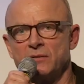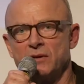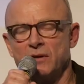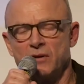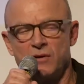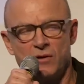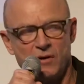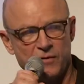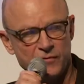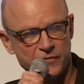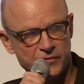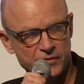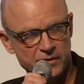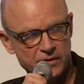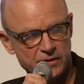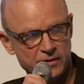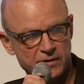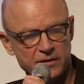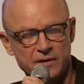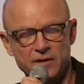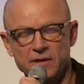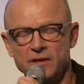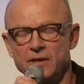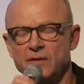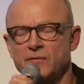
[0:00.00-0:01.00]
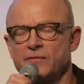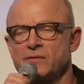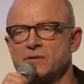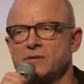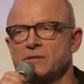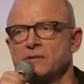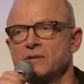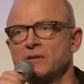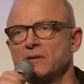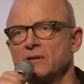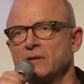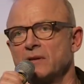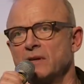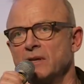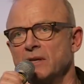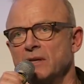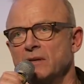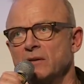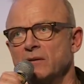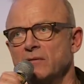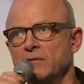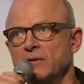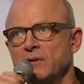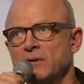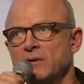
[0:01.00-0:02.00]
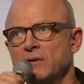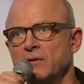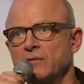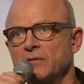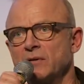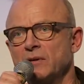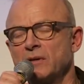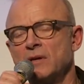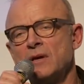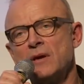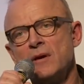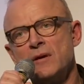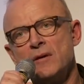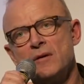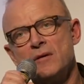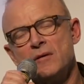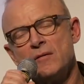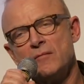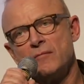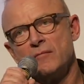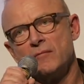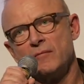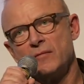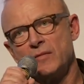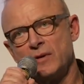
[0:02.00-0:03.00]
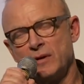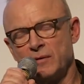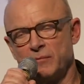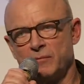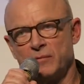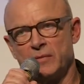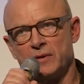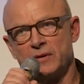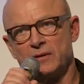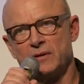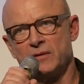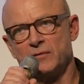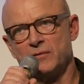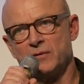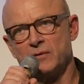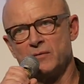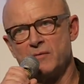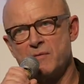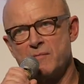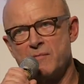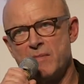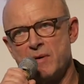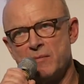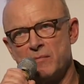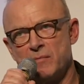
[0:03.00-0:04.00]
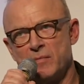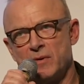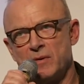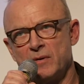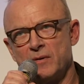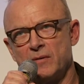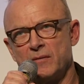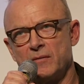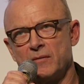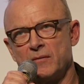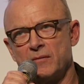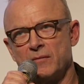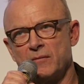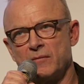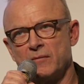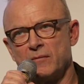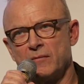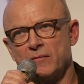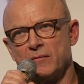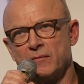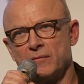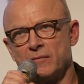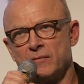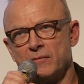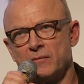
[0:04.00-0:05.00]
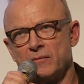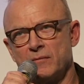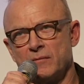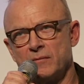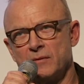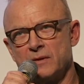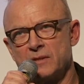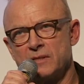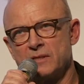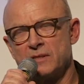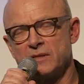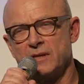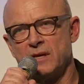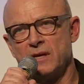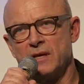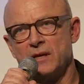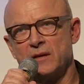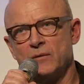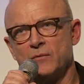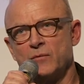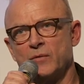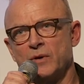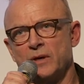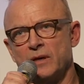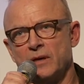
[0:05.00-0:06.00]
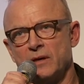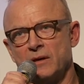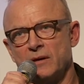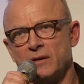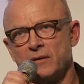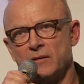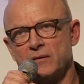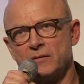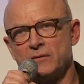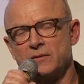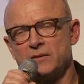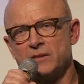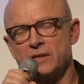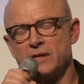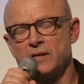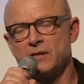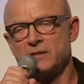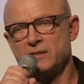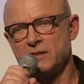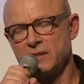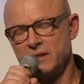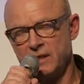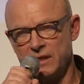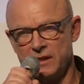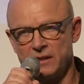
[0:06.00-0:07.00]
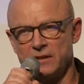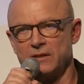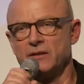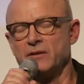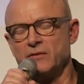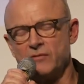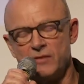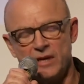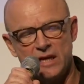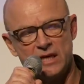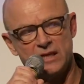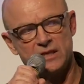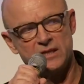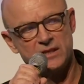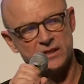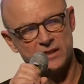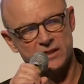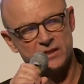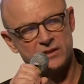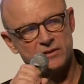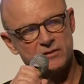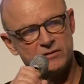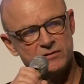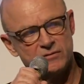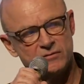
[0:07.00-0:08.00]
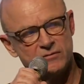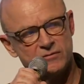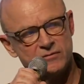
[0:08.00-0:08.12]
the coffin and lifts the lid of the coffin? Yeah, but if you remember the scene where she has killed the reindeer,